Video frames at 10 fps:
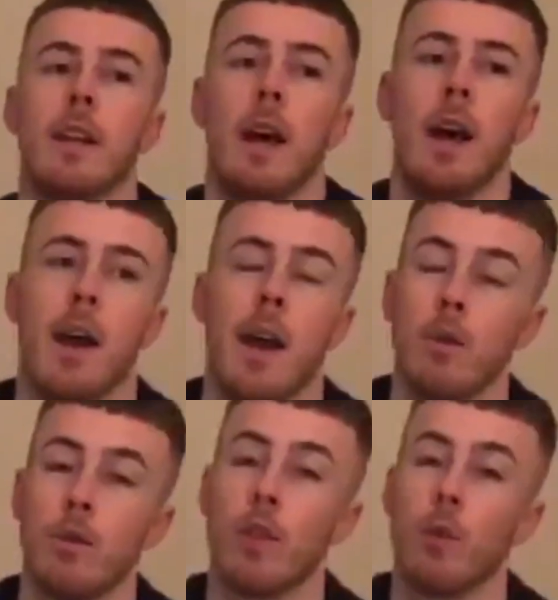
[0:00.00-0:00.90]
uh, and
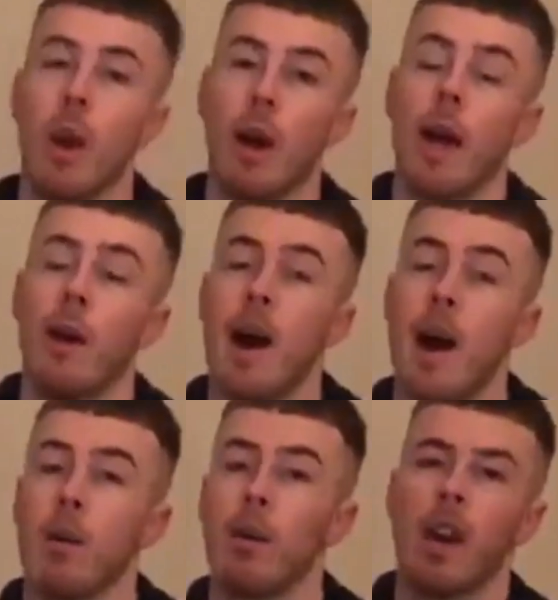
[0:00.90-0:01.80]
also work out
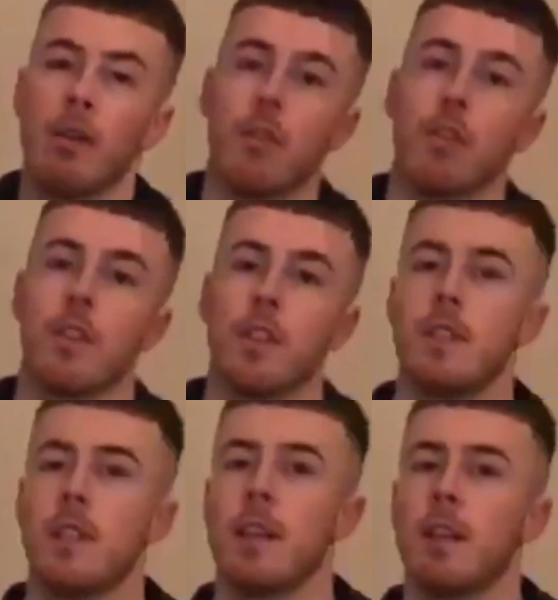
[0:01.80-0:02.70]
how long everything's going
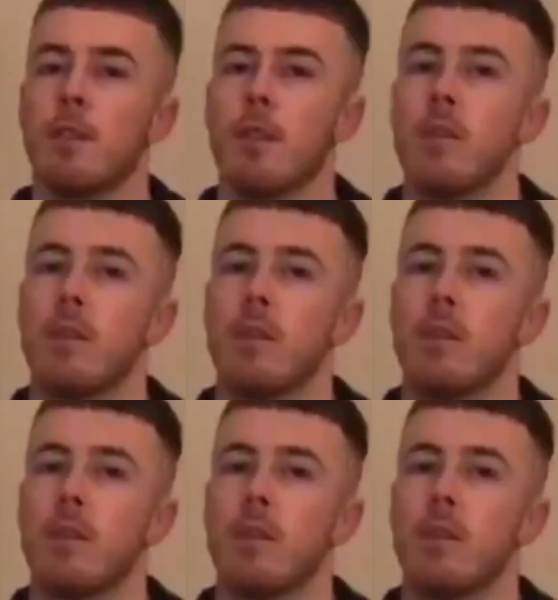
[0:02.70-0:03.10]
to take as well.